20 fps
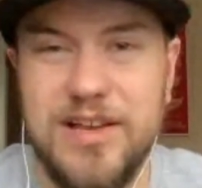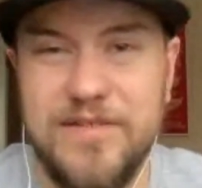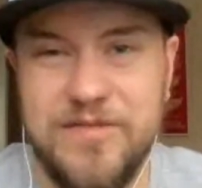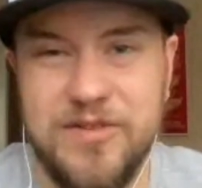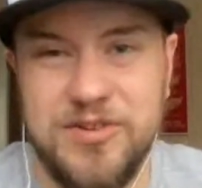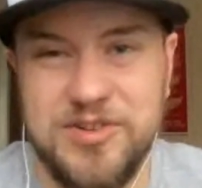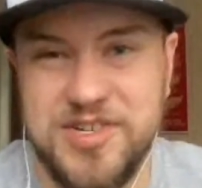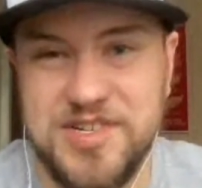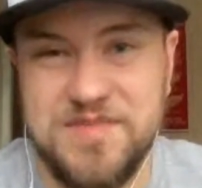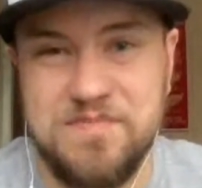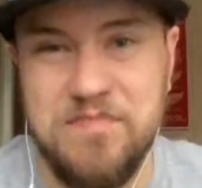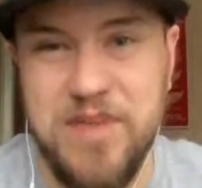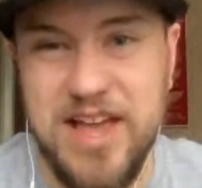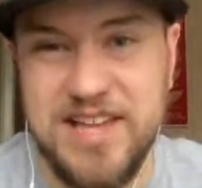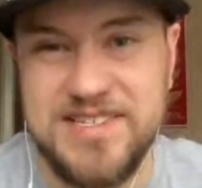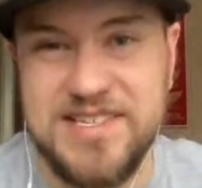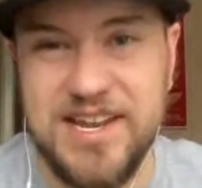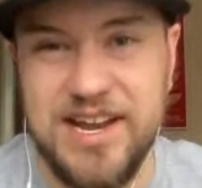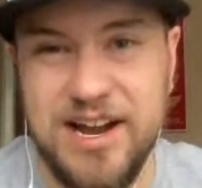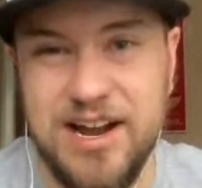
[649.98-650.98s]
If you're just
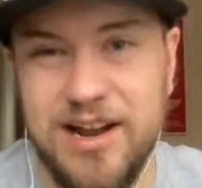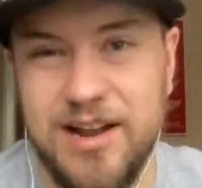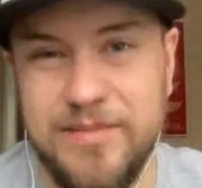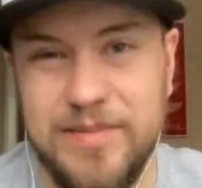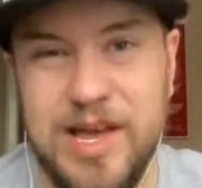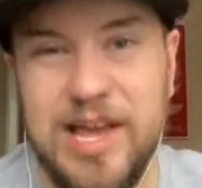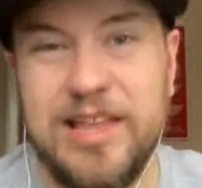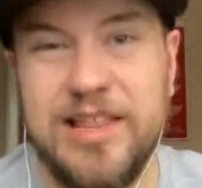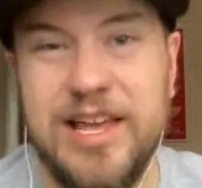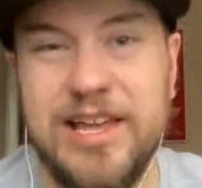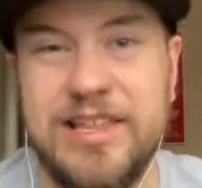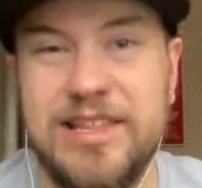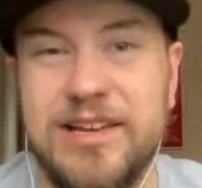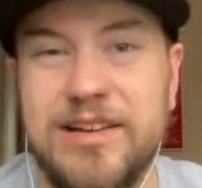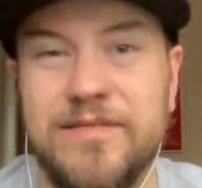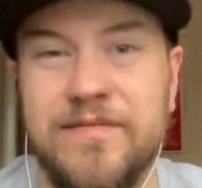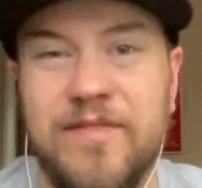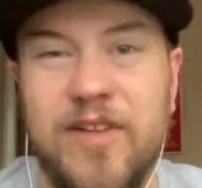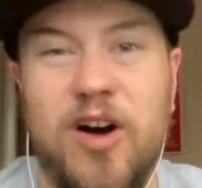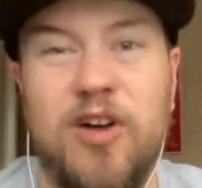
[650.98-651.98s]
basing it on like
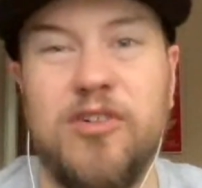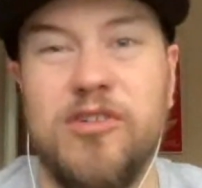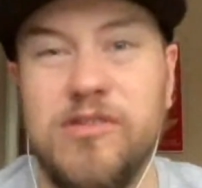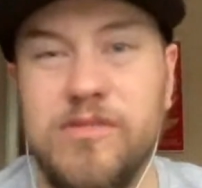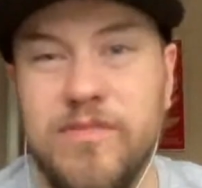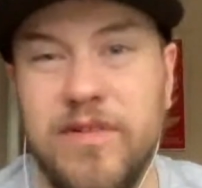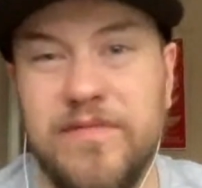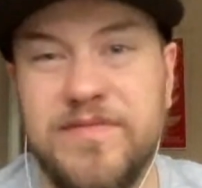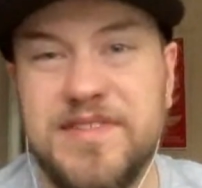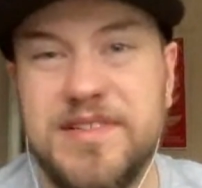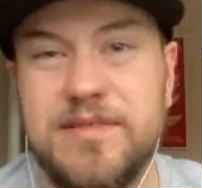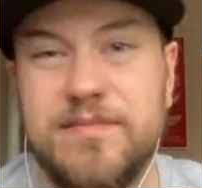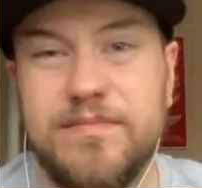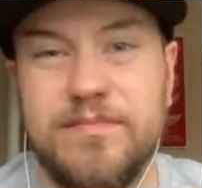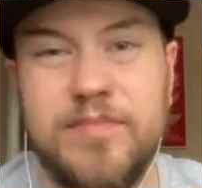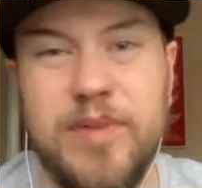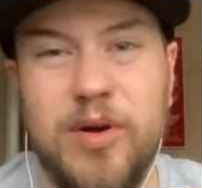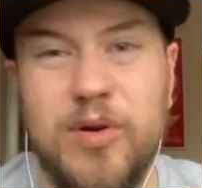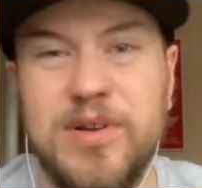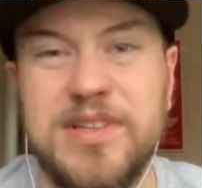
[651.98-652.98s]
the volume of
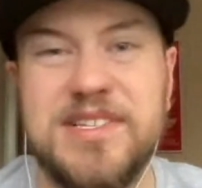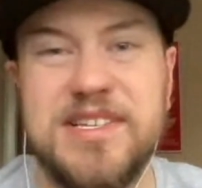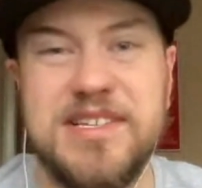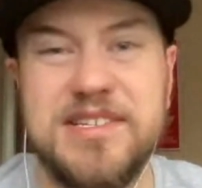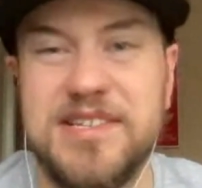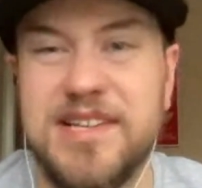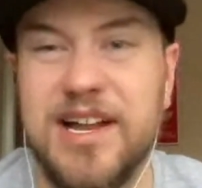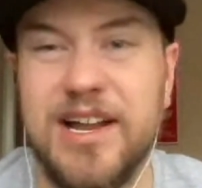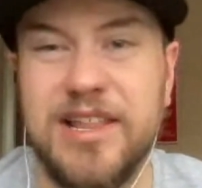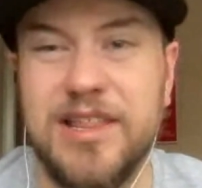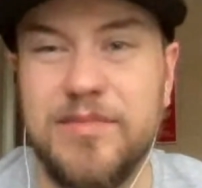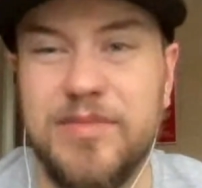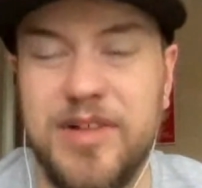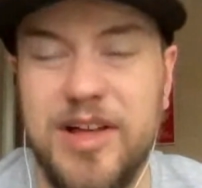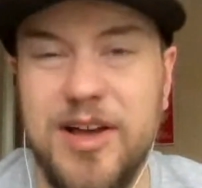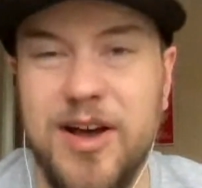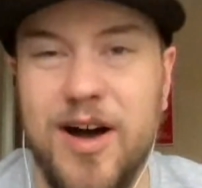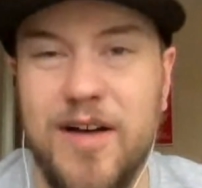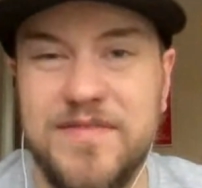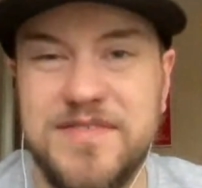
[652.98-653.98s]
points he's done in the
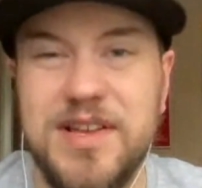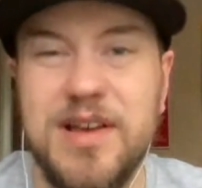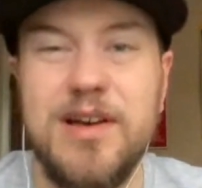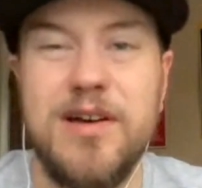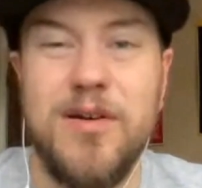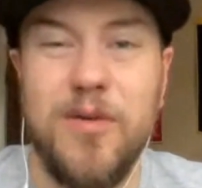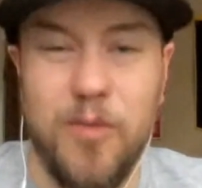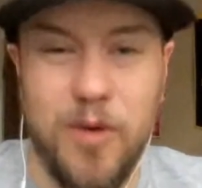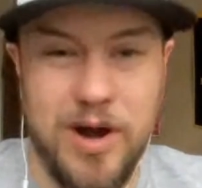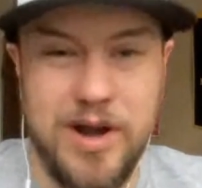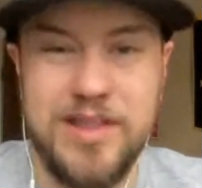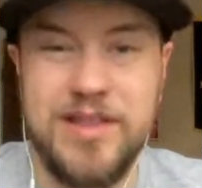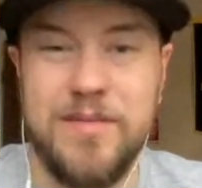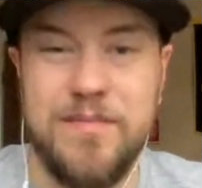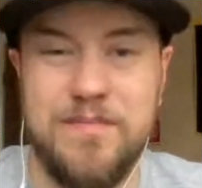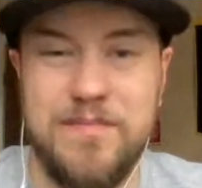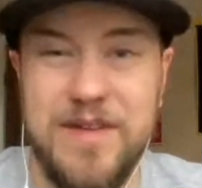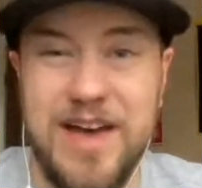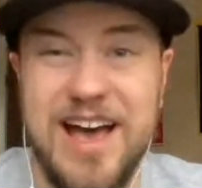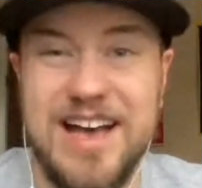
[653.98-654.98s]
playoffs, one of the
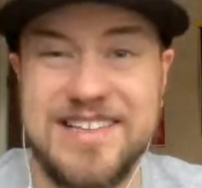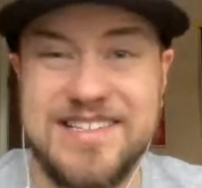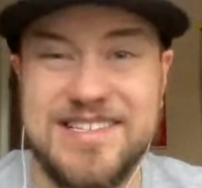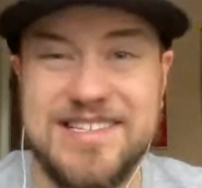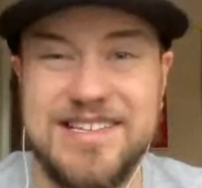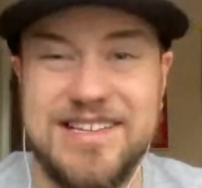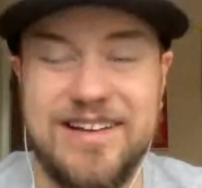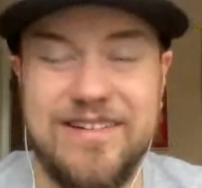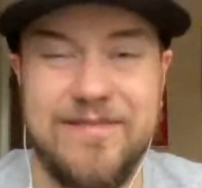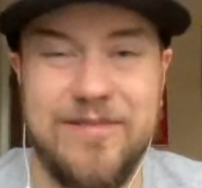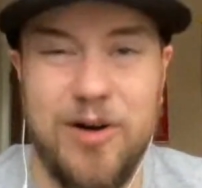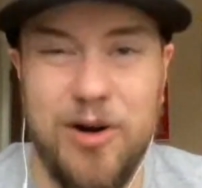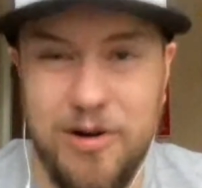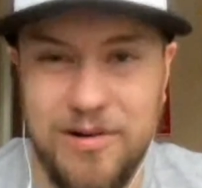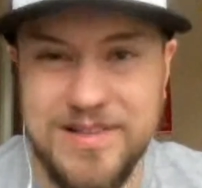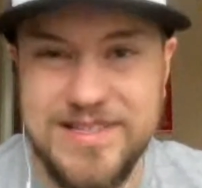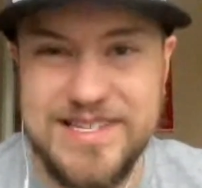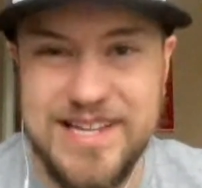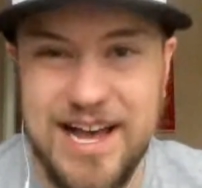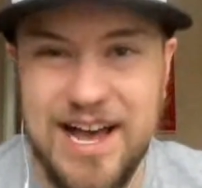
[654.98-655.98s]
best of
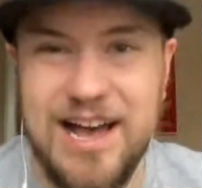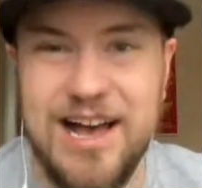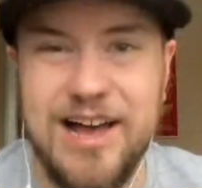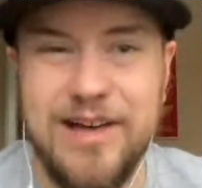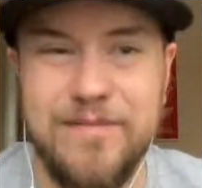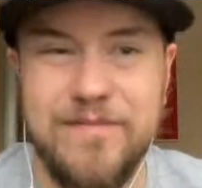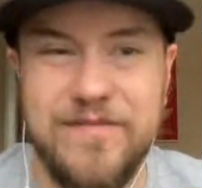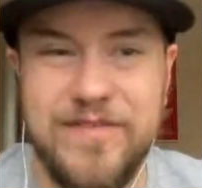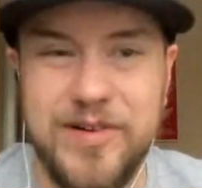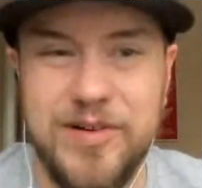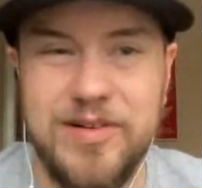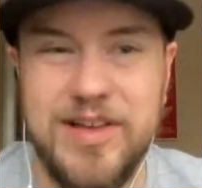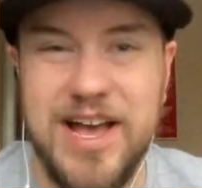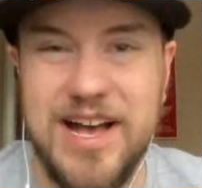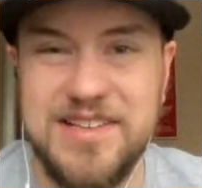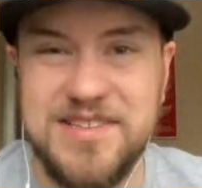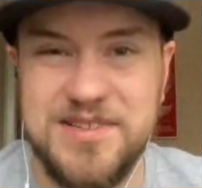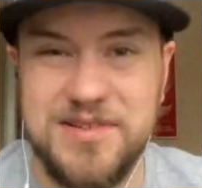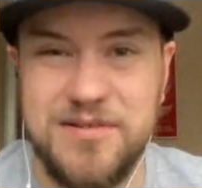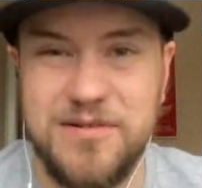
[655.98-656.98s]
all time, Phil
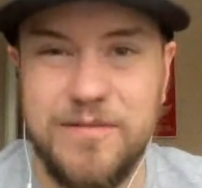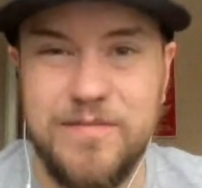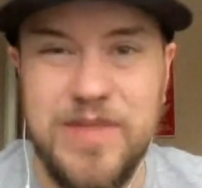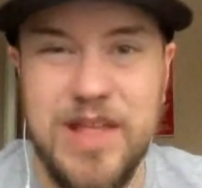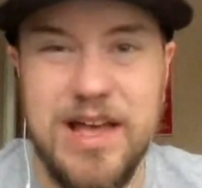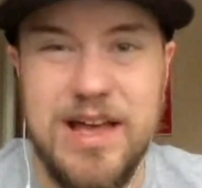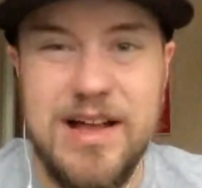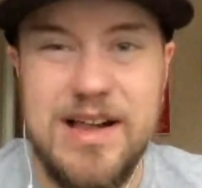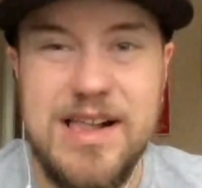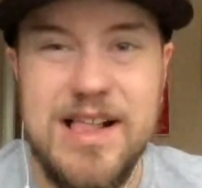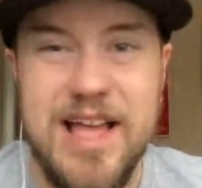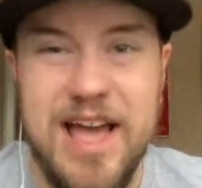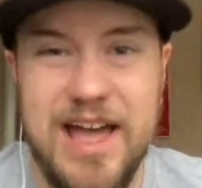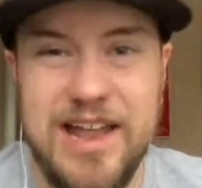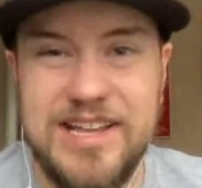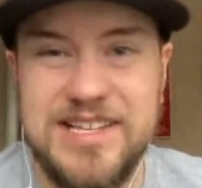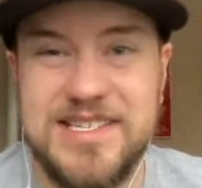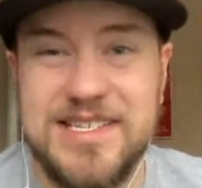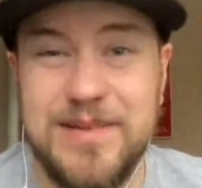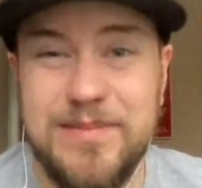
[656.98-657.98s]
Kessel.
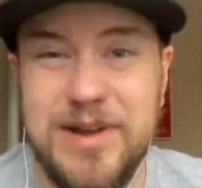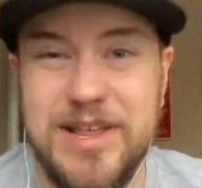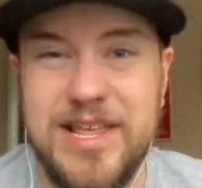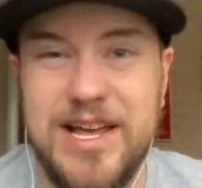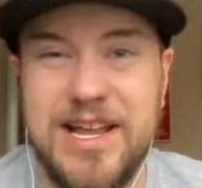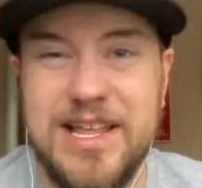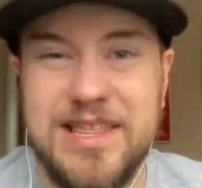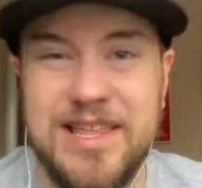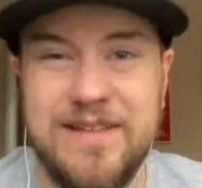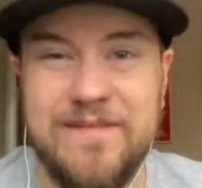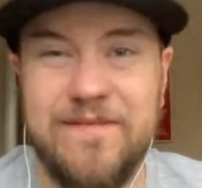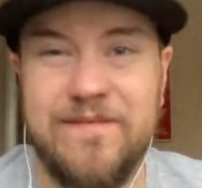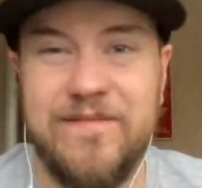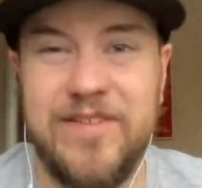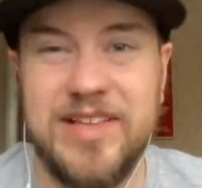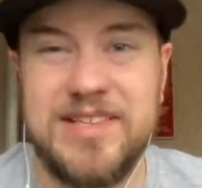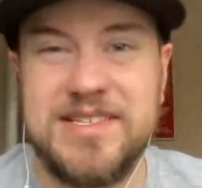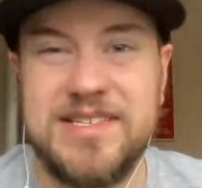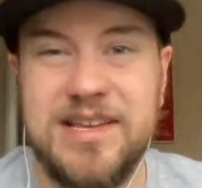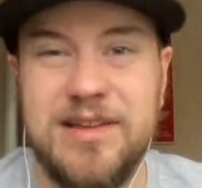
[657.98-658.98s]
And he's somebody that I think
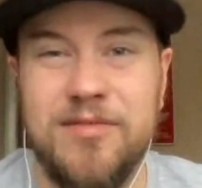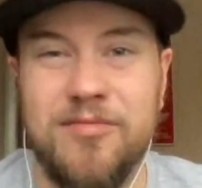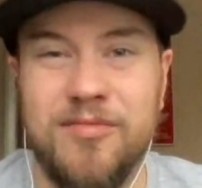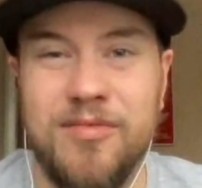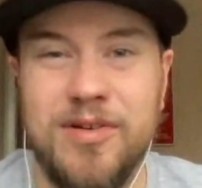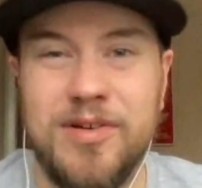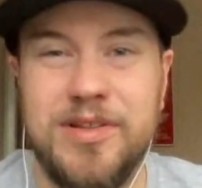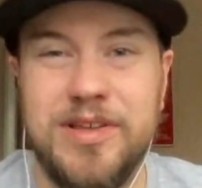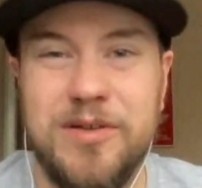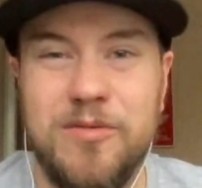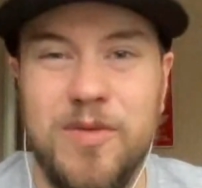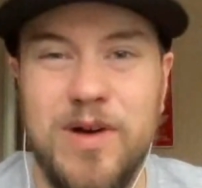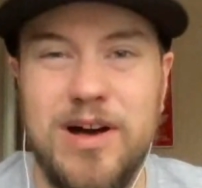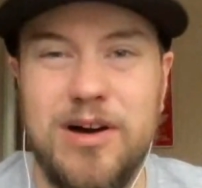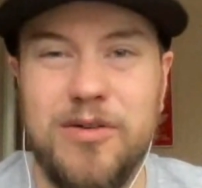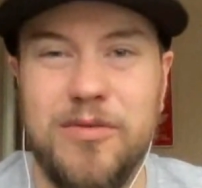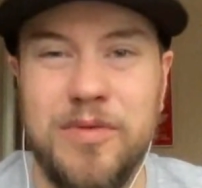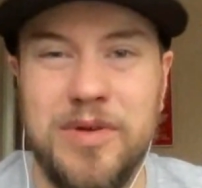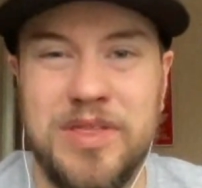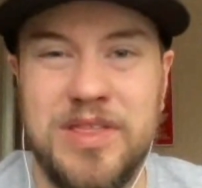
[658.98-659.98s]
fits in really
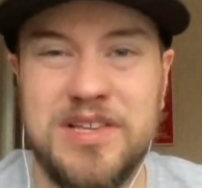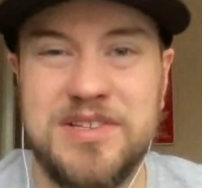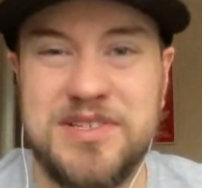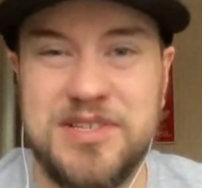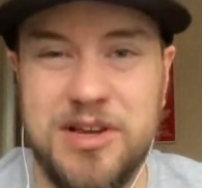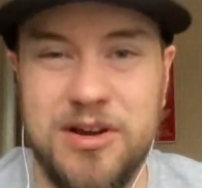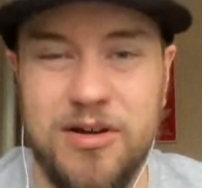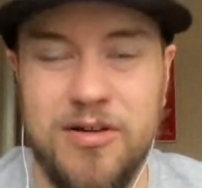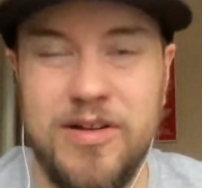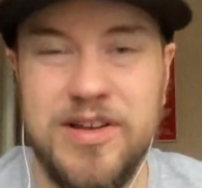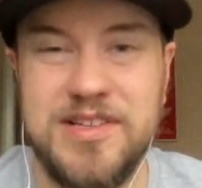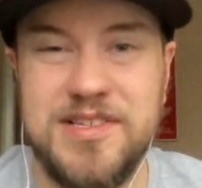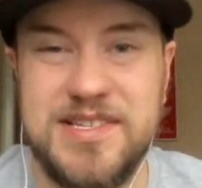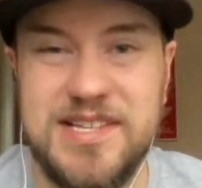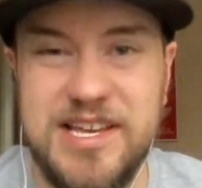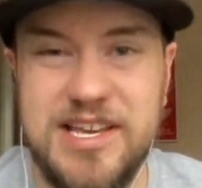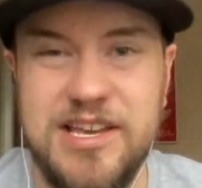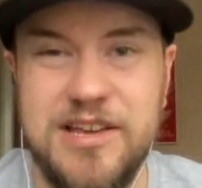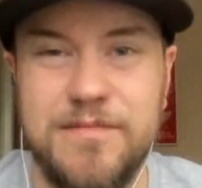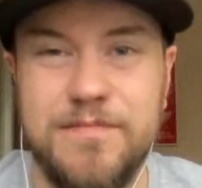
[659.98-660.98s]
well with this current
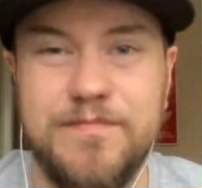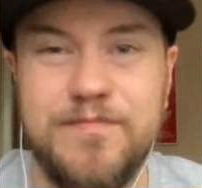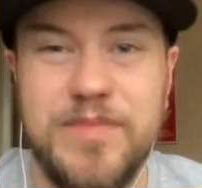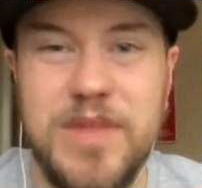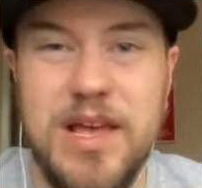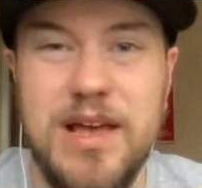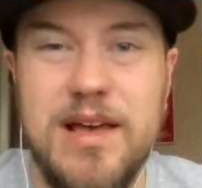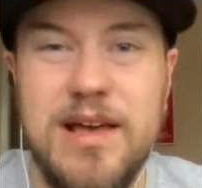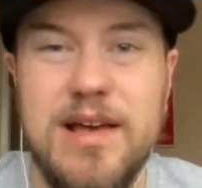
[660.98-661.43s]
team.